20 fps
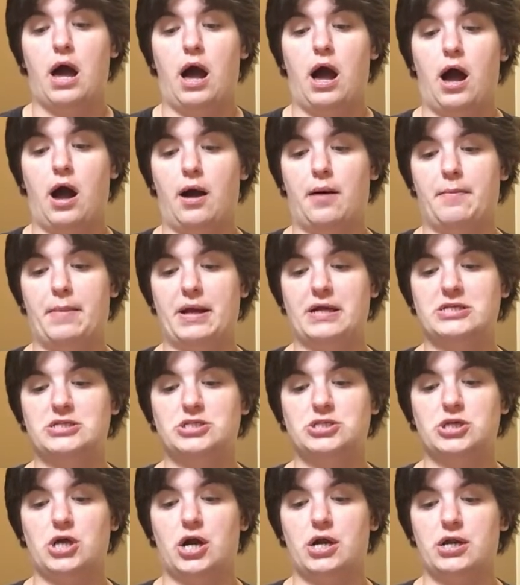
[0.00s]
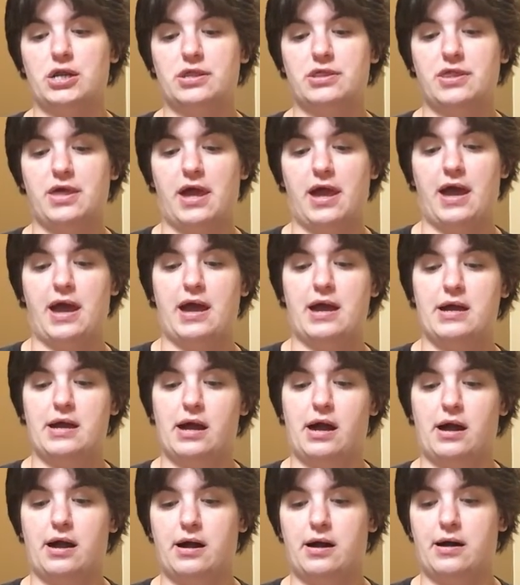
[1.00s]
I started
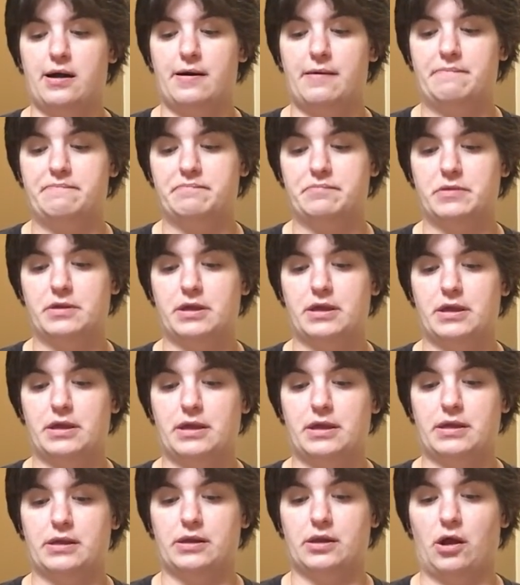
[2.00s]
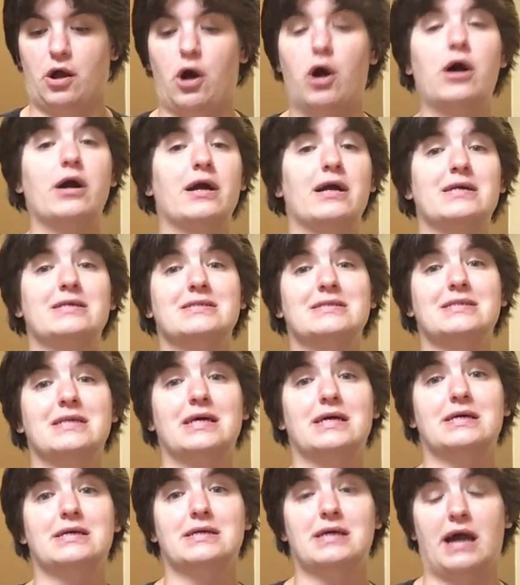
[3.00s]
that in August
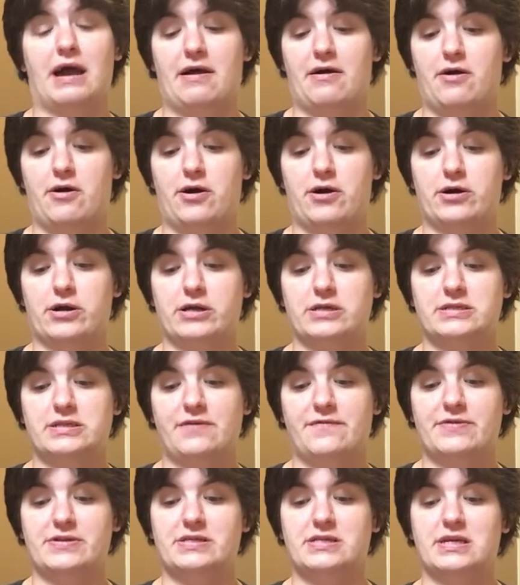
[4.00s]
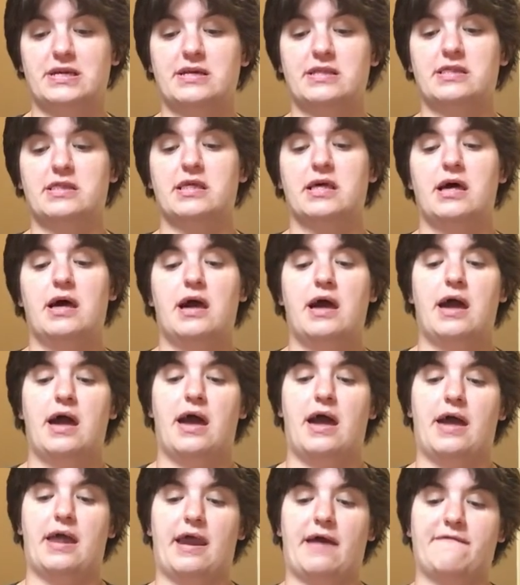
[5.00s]
17th,
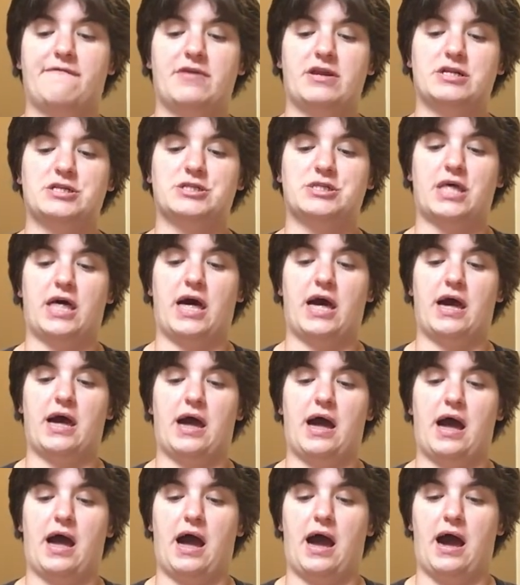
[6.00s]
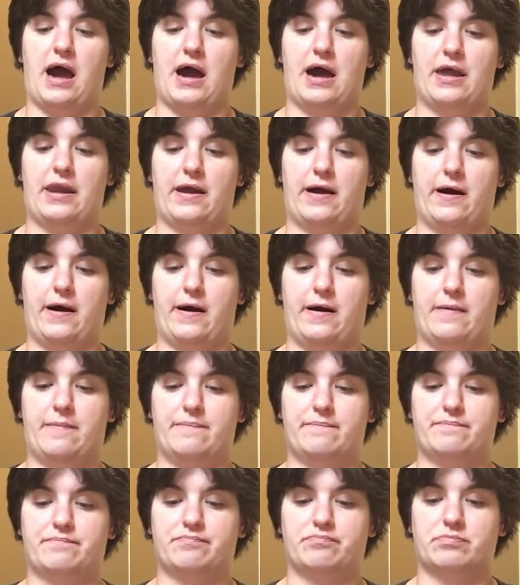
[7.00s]
and I finished that
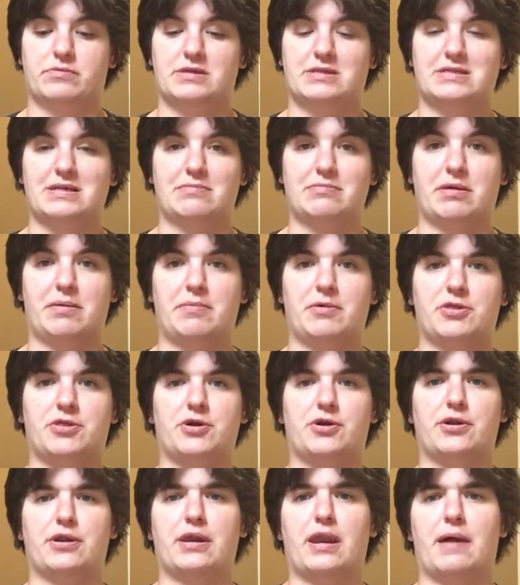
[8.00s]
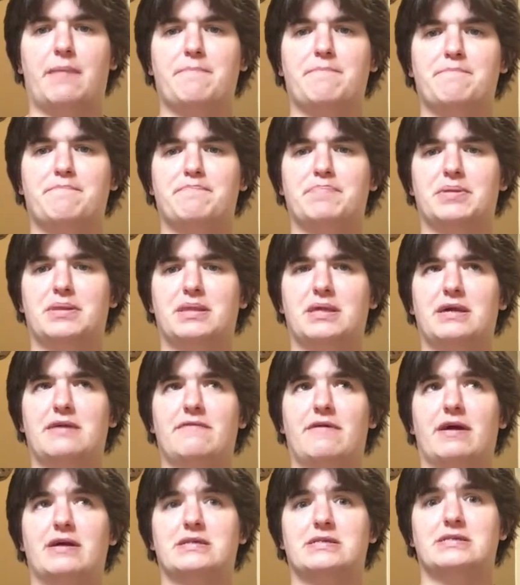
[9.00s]
on September 3rd, and I
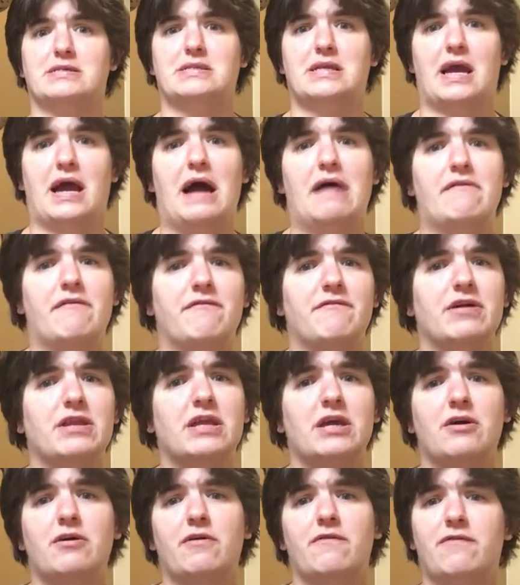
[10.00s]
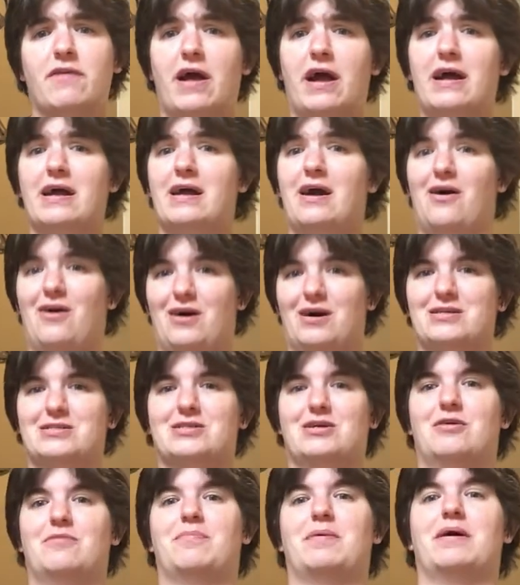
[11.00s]
believe I have a video of that
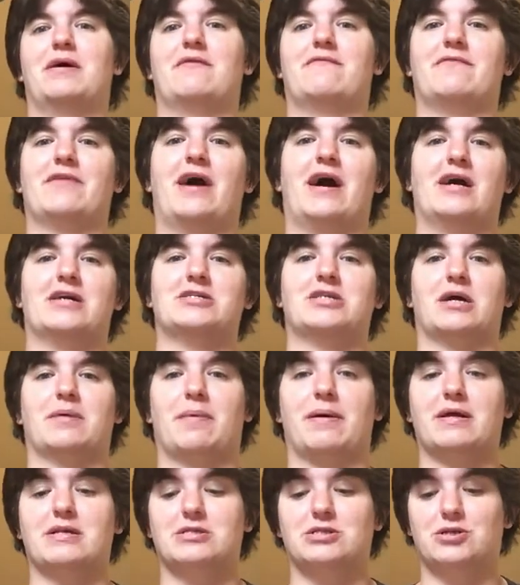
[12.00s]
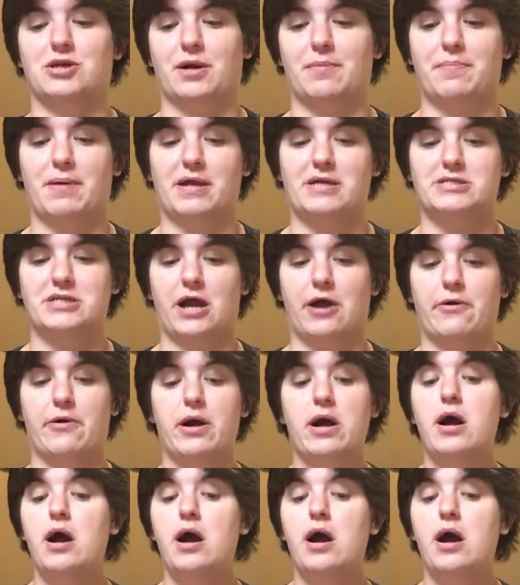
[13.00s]
also, but if not, check my Instagram page out.